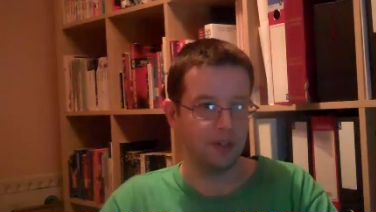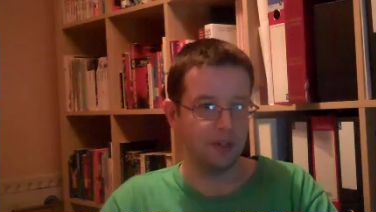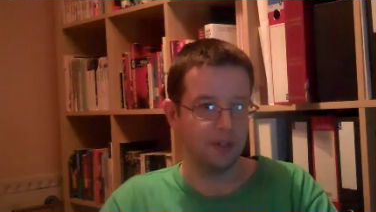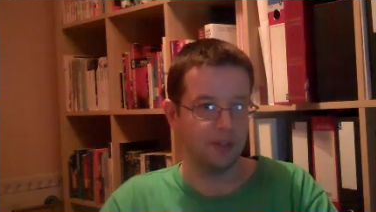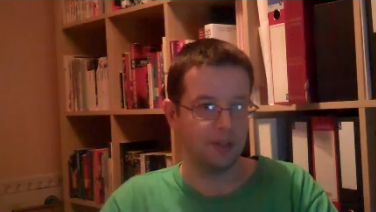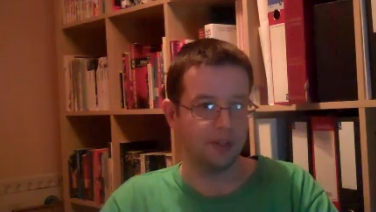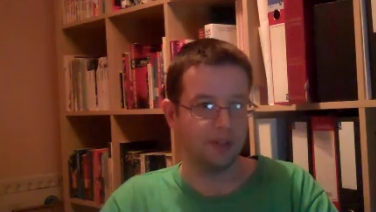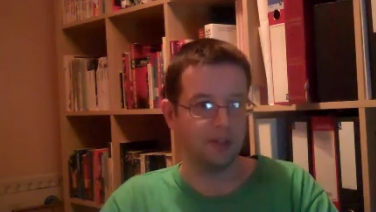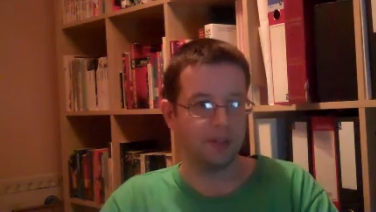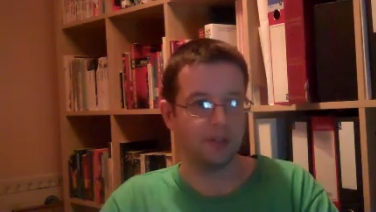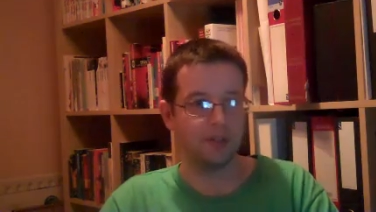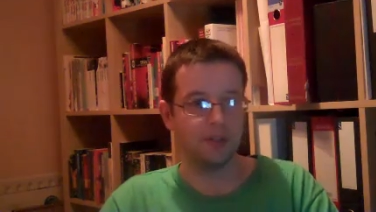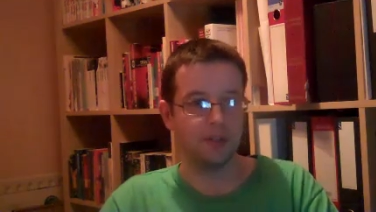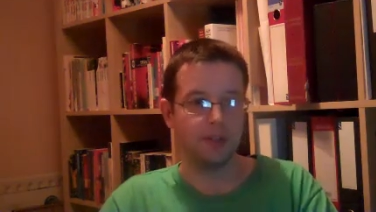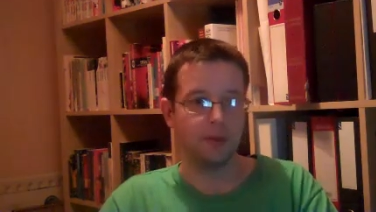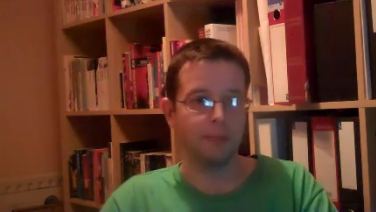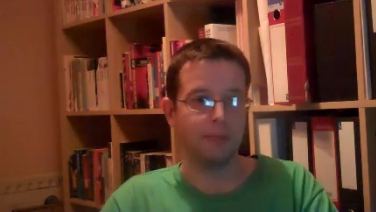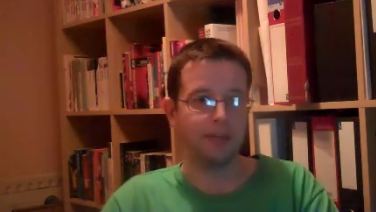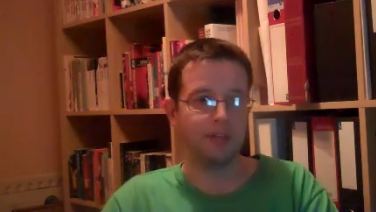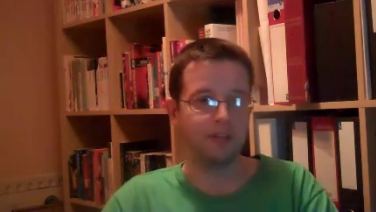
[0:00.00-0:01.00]

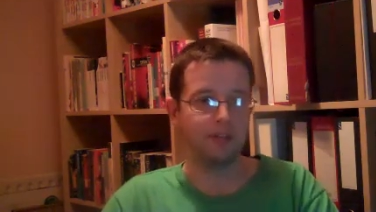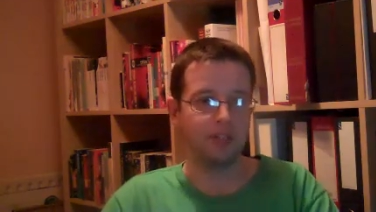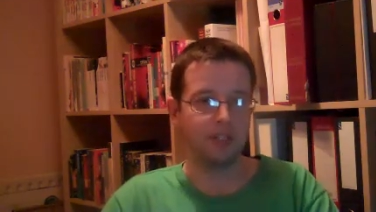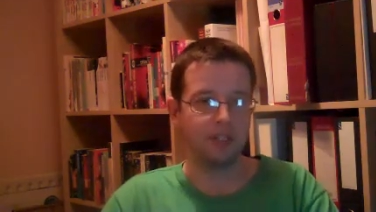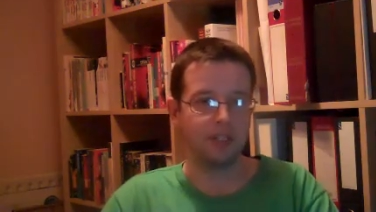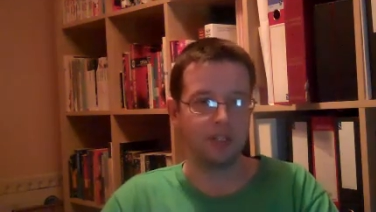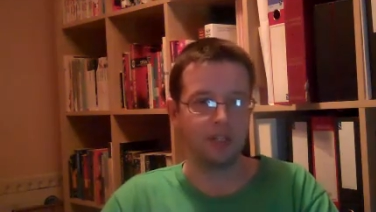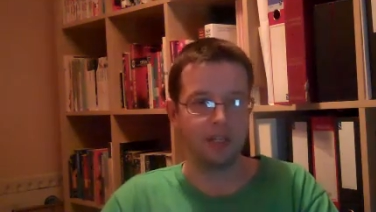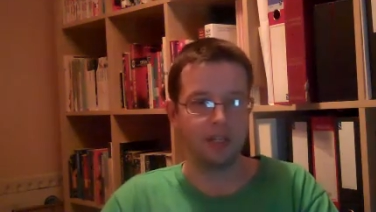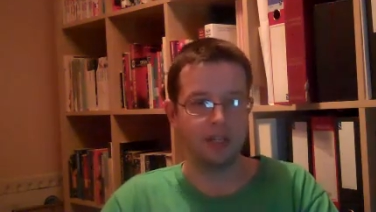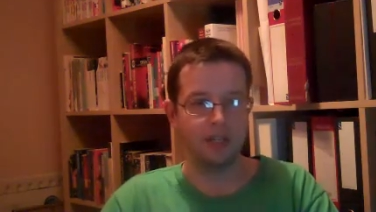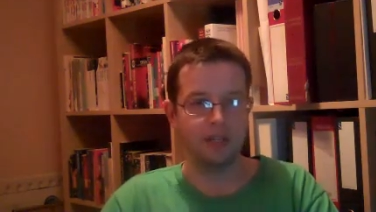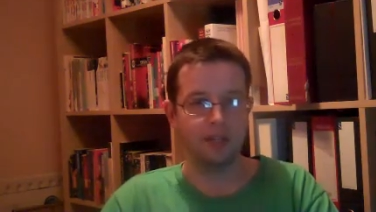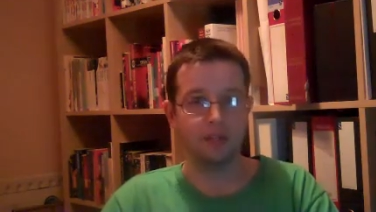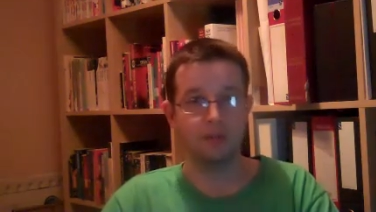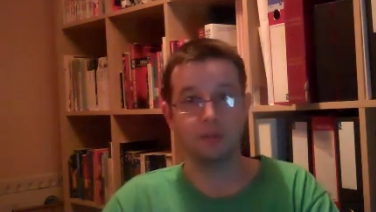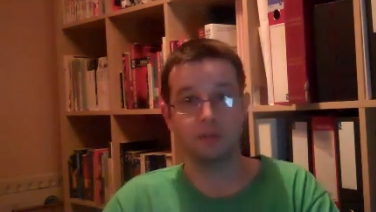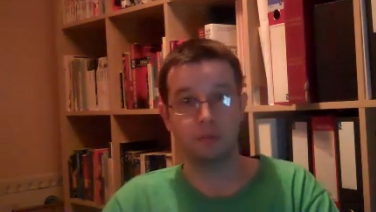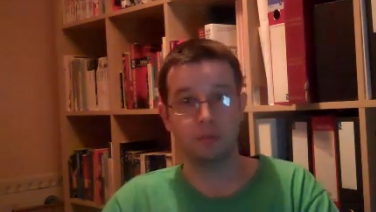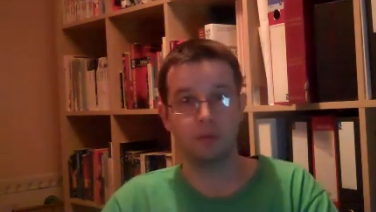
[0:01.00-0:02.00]
that basically,
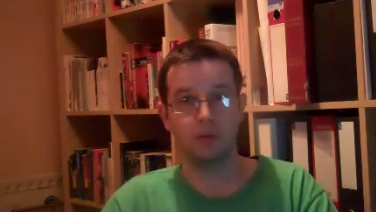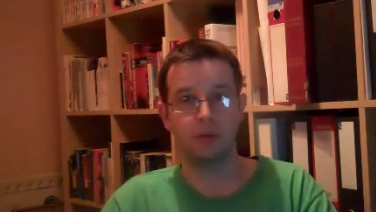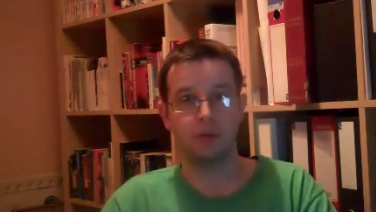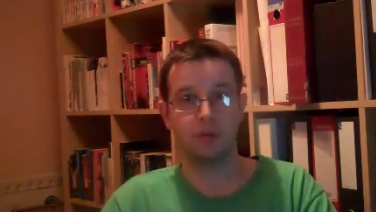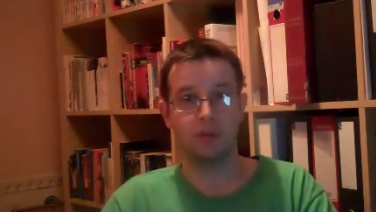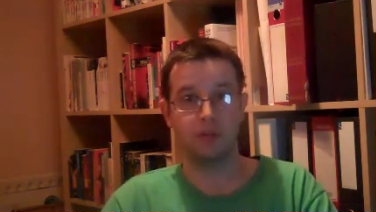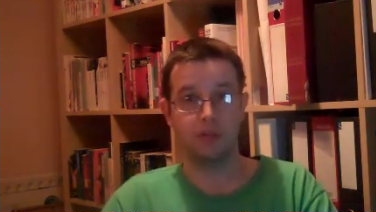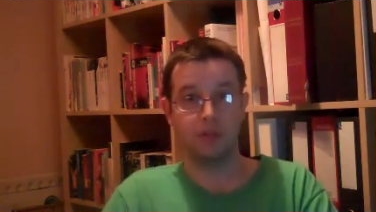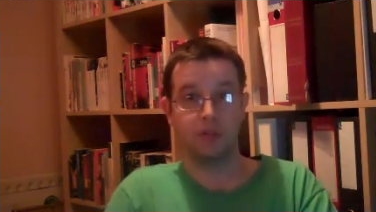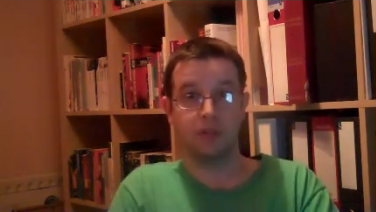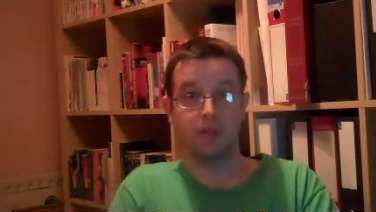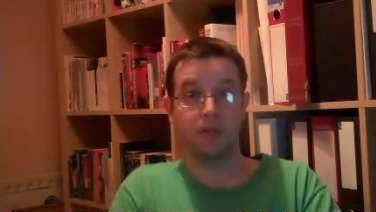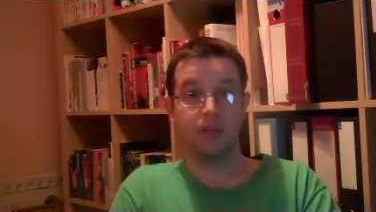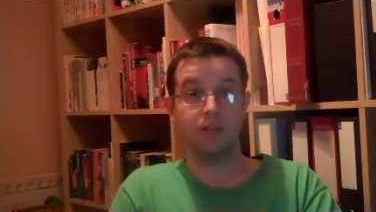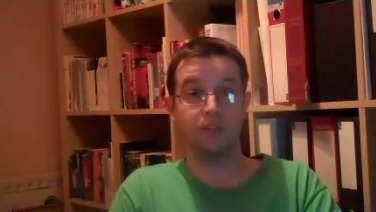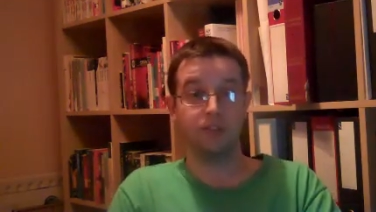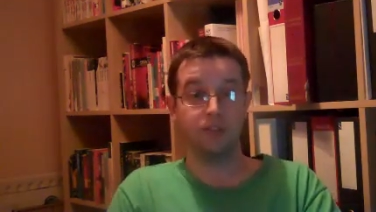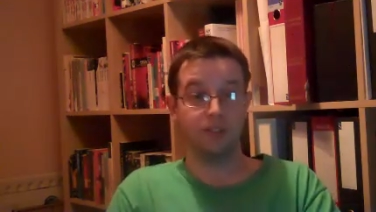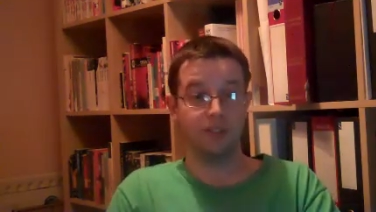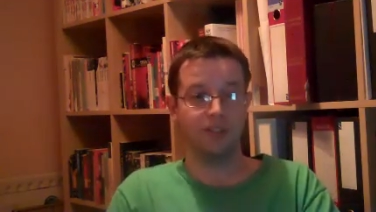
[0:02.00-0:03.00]
well, you
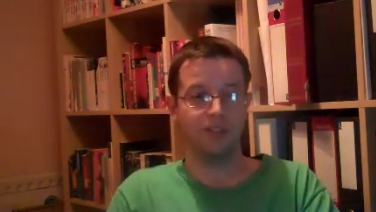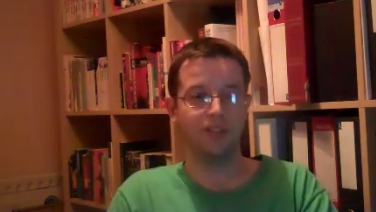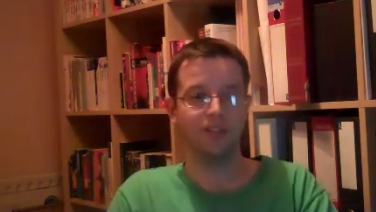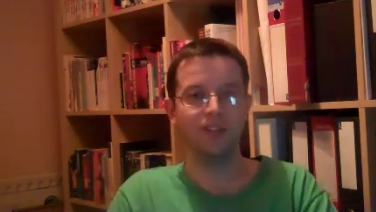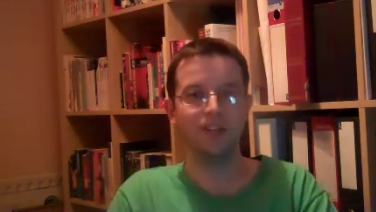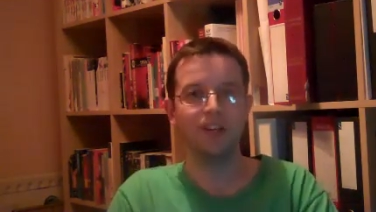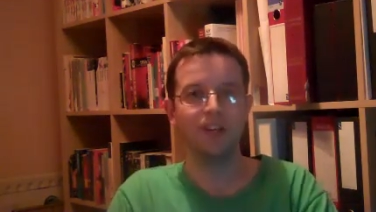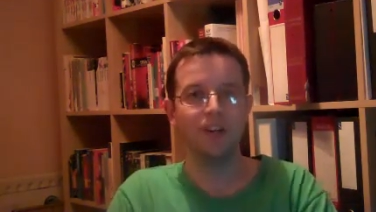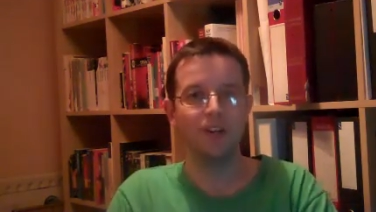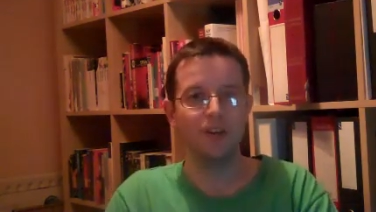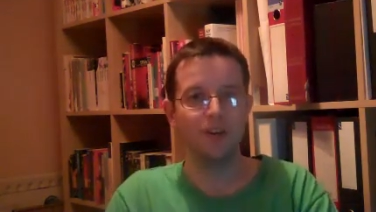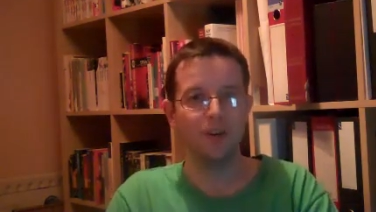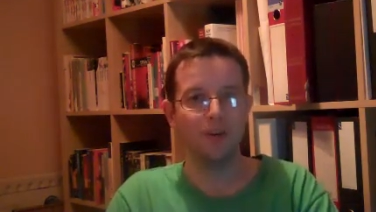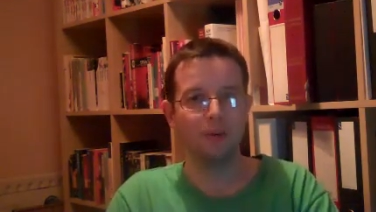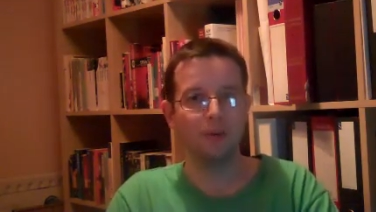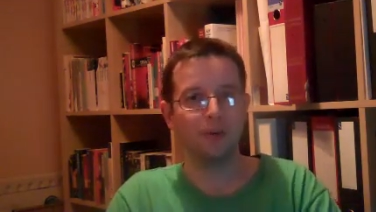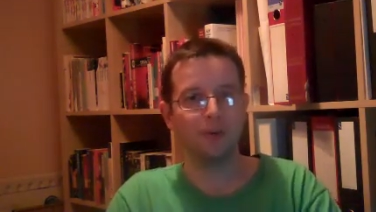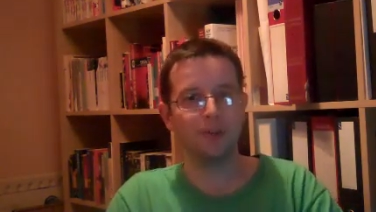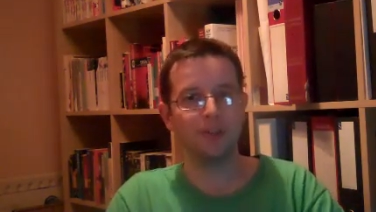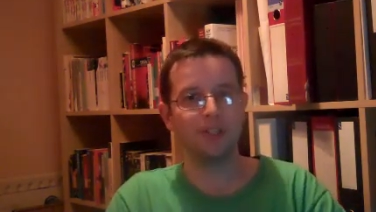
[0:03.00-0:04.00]
guys who
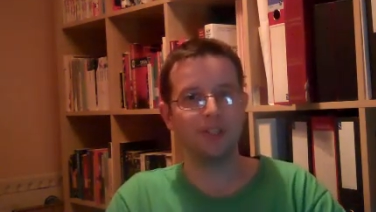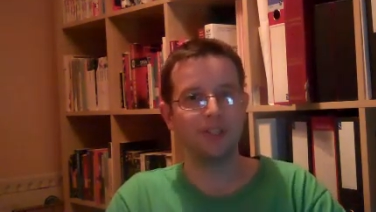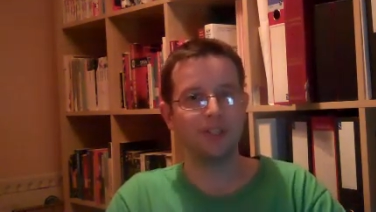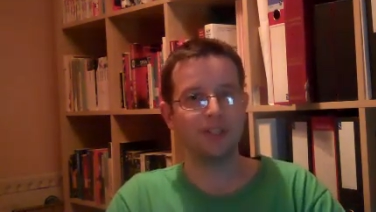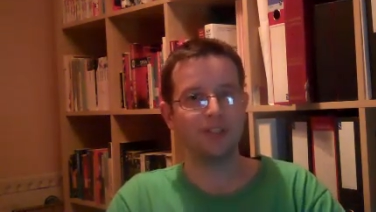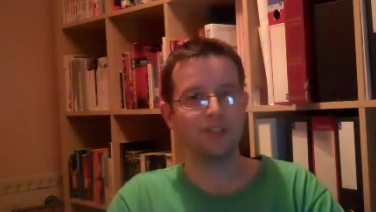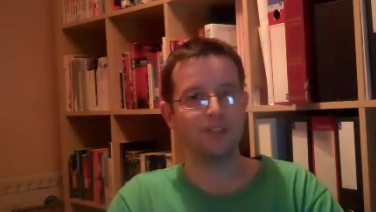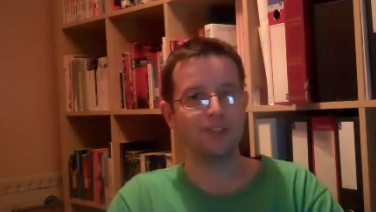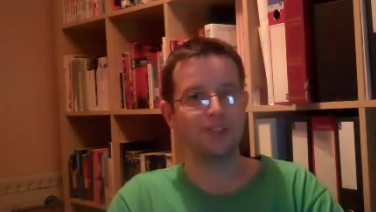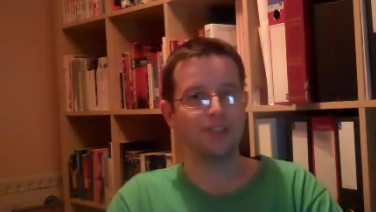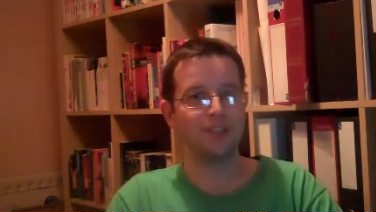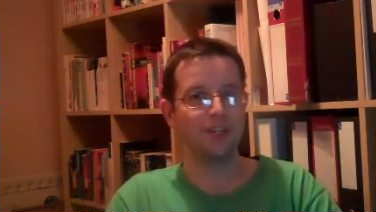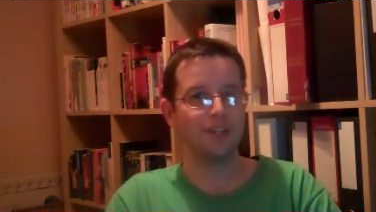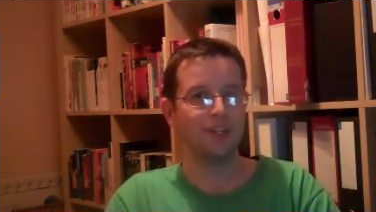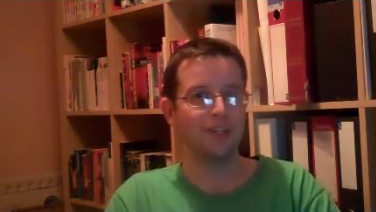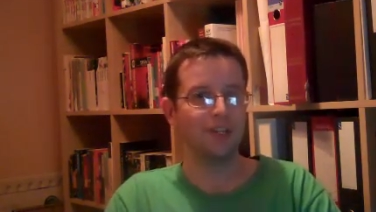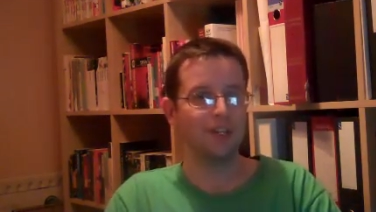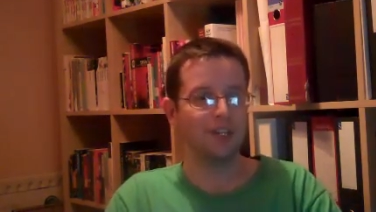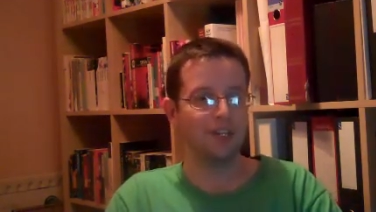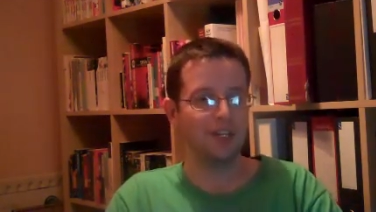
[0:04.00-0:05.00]
are watching this
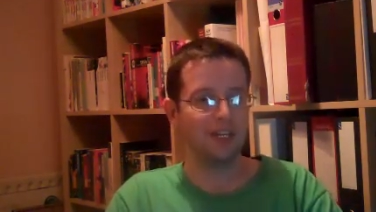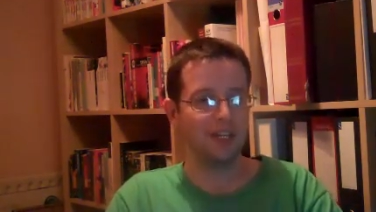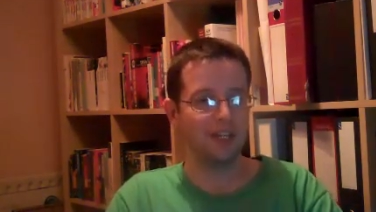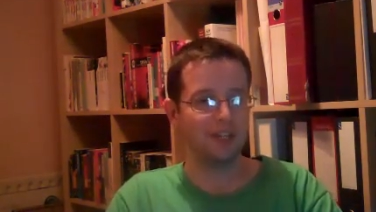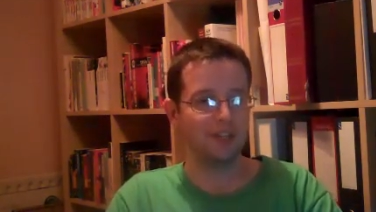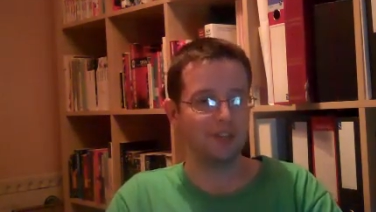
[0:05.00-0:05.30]
get